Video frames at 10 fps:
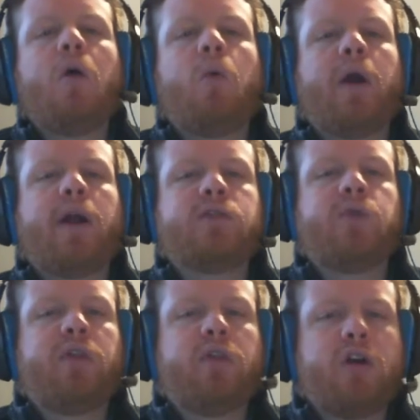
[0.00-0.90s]
Whereas with
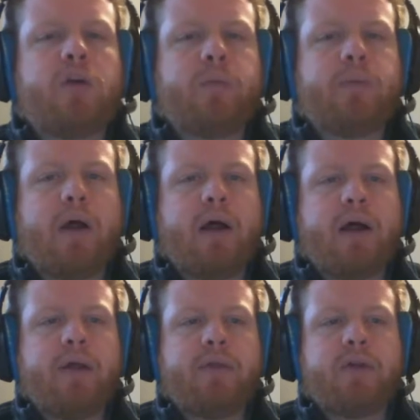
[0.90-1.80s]

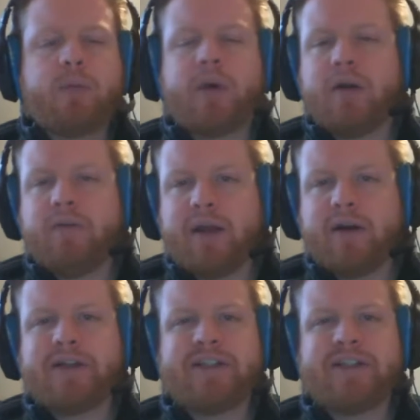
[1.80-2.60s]
third-party vendors,